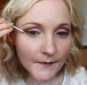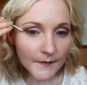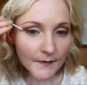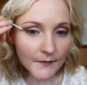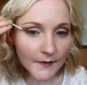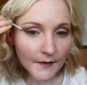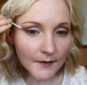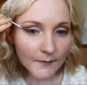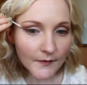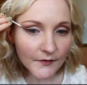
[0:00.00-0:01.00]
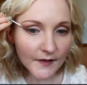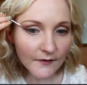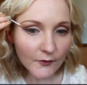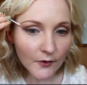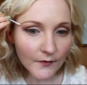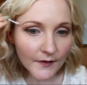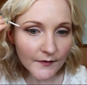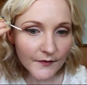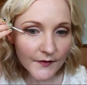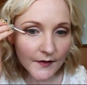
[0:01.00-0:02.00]
And then turning it around so you haven't got the
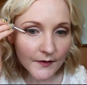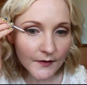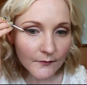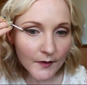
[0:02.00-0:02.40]
other side that you've